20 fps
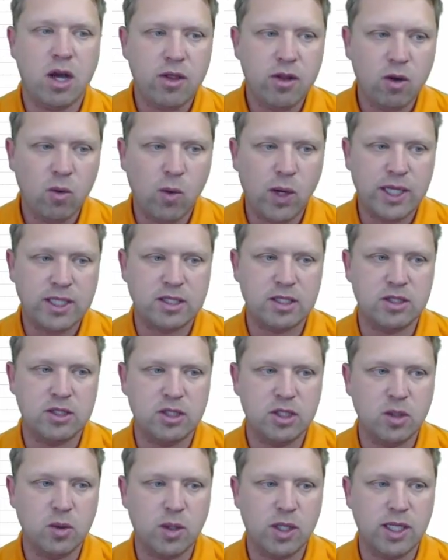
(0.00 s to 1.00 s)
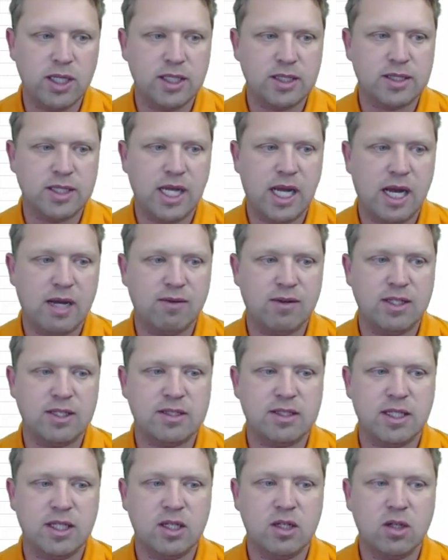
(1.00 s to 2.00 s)
The other way to do it is to
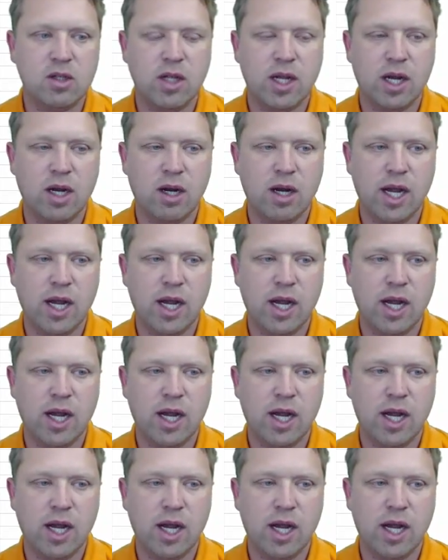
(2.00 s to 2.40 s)
have a single